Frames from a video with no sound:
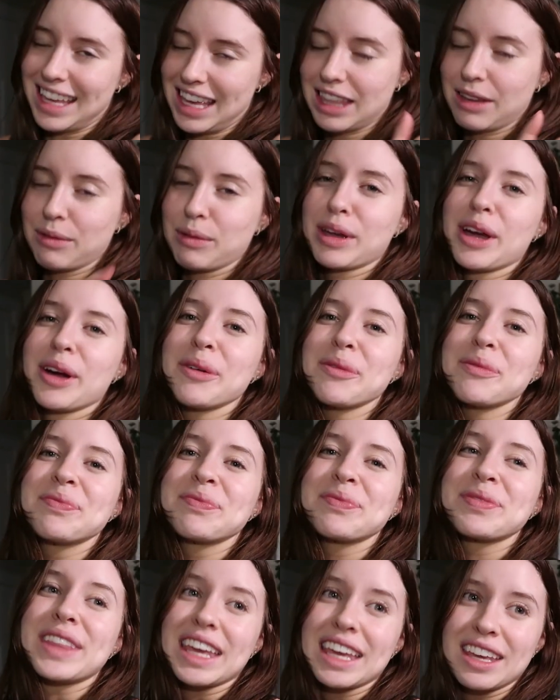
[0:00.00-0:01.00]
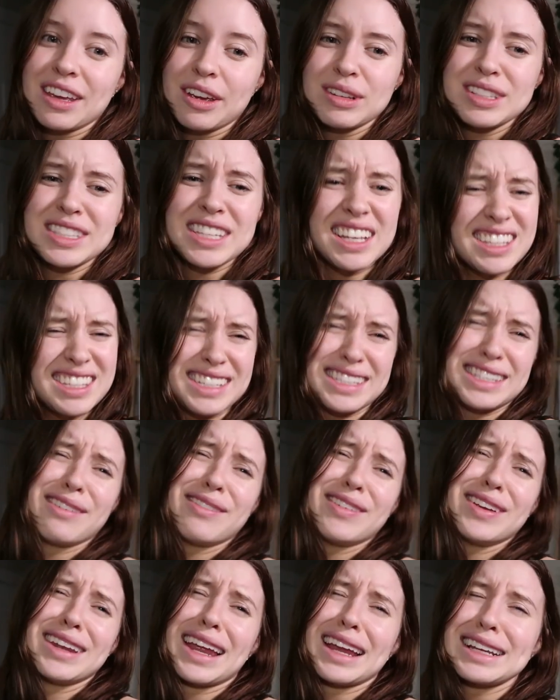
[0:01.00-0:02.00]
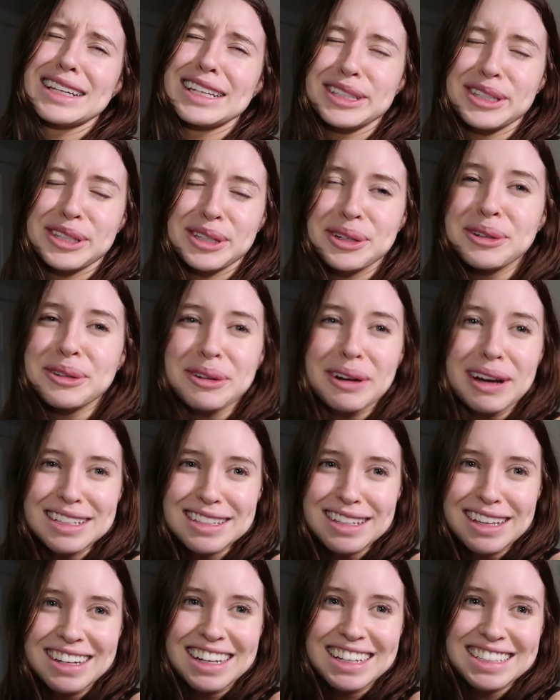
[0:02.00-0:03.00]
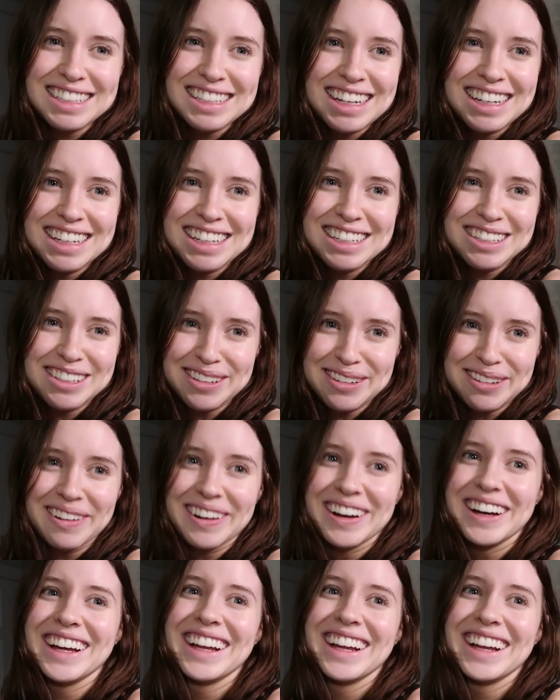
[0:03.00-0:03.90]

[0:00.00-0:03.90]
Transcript: Yeah, there we go. Thank you. 67, 92. I saw 1992.